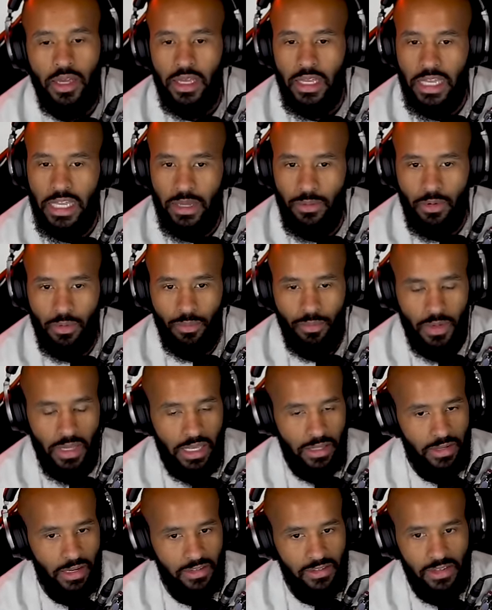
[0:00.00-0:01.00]

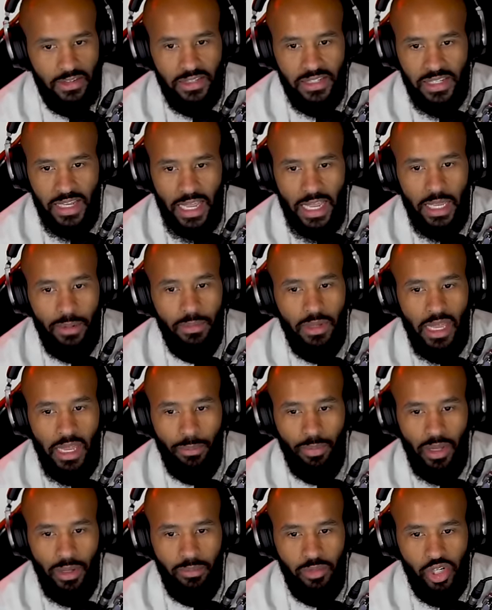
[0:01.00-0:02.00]
He does the same game plan.